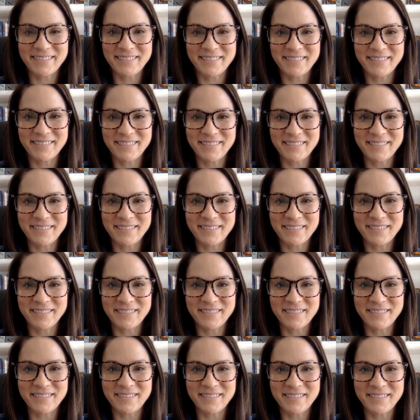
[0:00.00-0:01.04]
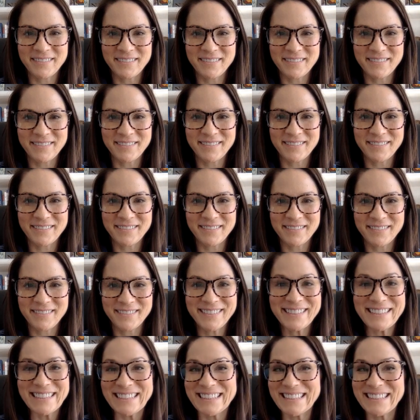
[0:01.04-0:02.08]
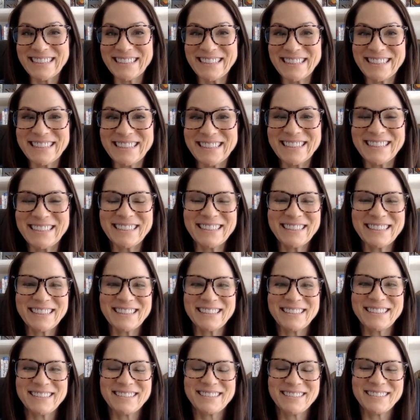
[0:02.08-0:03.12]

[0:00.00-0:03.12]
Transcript: [no speech]